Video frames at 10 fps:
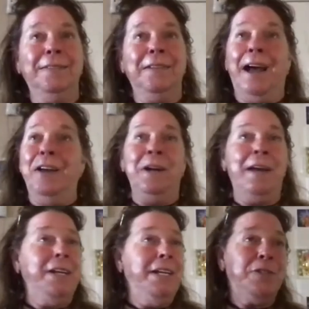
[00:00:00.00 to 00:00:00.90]
I don't
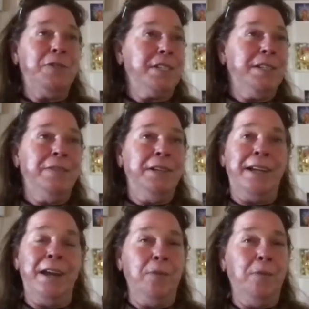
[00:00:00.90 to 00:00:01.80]
have any interest in living in
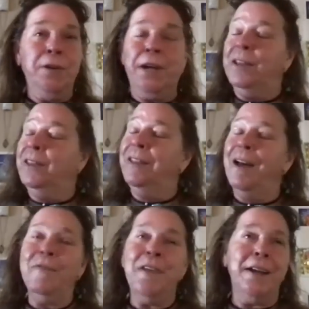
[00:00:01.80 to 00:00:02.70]
California. I
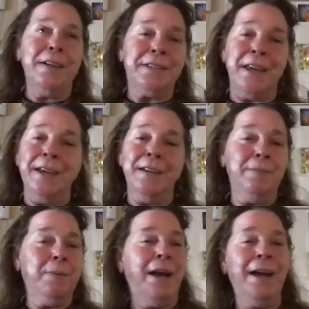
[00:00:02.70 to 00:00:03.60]
love that
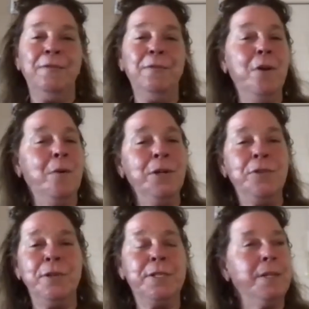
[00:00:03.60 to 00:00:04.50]
state, but I have no
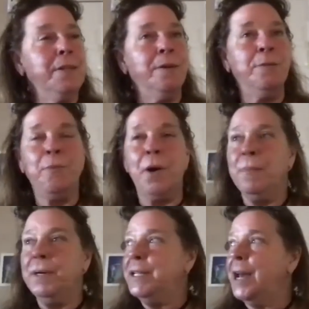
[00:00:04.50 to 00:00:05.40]
interest in the
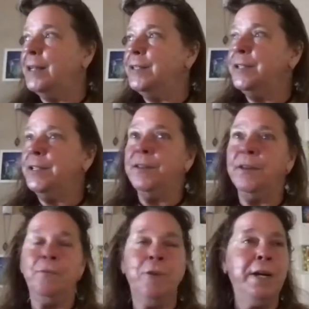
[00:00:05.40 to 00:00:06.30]
property taxes and
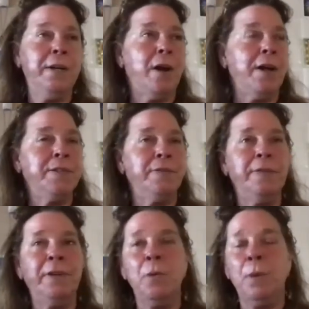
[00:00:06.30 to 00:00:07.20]
the rate, cost of
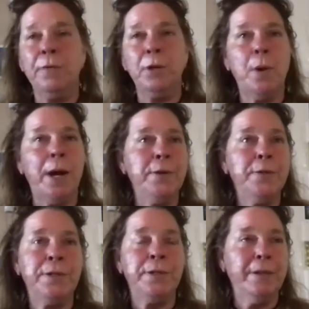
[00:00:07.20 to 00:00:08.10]
living and what it requires
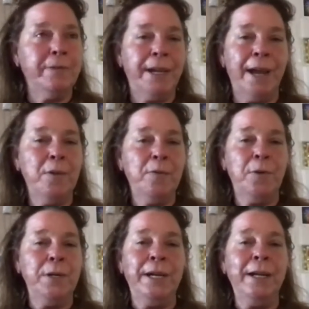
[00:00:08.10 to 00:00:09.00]
to live in
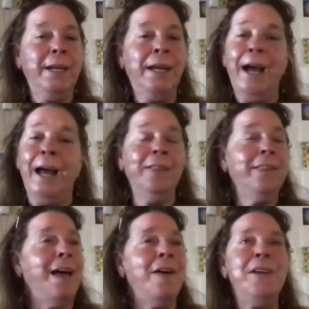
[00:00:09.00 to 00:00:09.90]
California. I
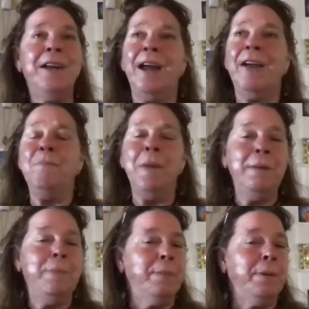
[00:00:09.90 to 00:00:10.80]
love it. I have many
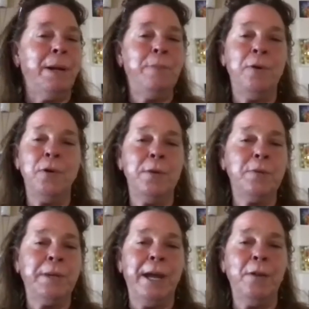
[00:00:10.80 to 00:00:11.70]
people in my programs
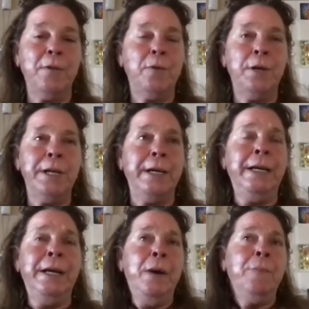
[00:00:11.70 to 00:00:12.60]
from mm-hmm. California,
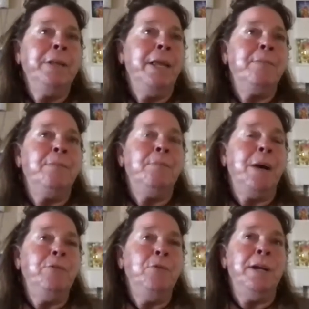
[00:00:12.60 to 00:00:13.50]
but like my
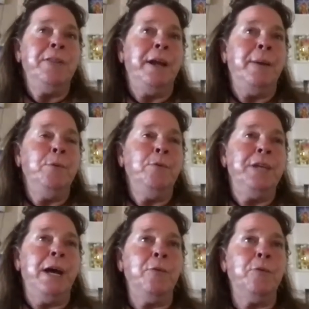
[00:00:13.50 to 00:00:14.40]
roommate that I moved
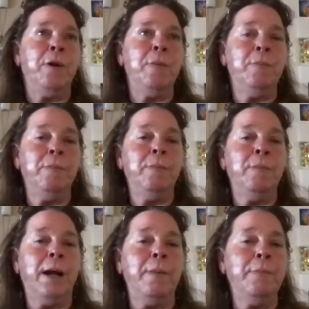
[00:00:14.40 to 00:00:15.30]
out from
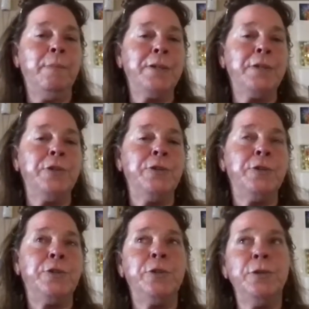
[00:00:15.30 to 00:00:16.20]
um,
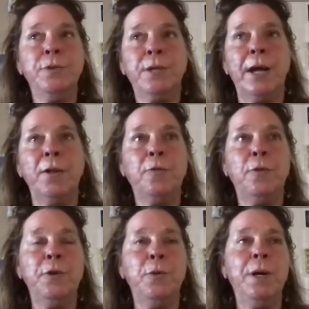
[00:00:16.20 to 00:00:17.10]
Massachusetts to
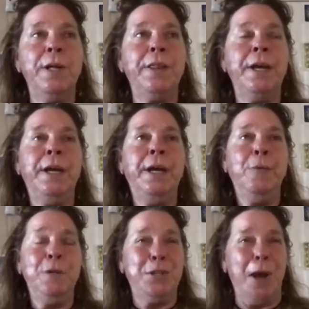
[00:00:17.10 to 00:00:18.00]
California with,
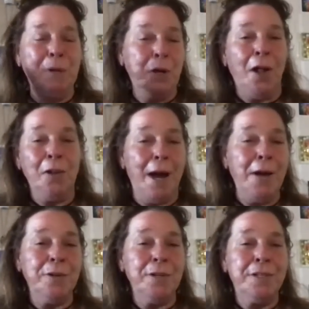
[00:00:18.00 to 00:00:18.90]
we stopped in
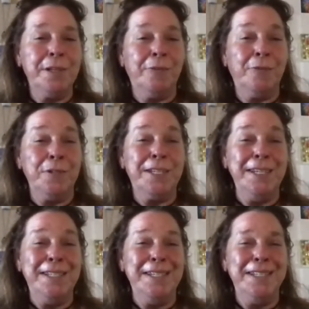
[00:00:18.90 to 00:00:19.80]
Colorado to, for ski
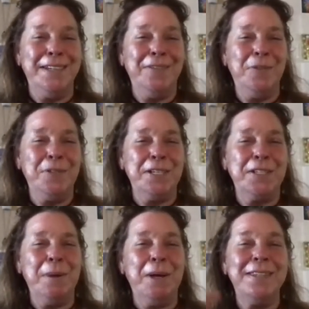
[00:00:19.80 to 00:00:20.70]
season for six
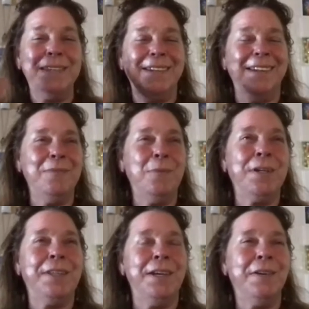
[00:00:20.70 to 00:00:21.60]
months and, and
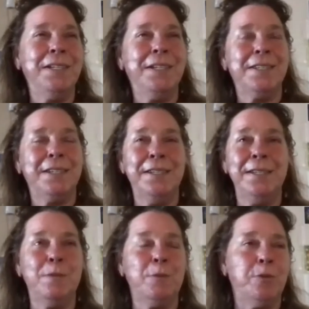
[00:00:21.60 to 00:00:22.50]
worked there and did a ski
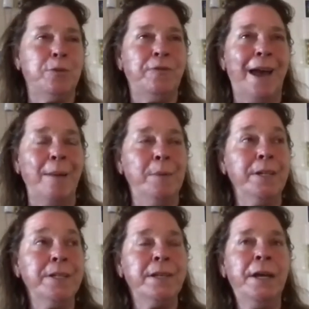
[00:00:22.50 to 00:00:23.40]
season, which was fabulous.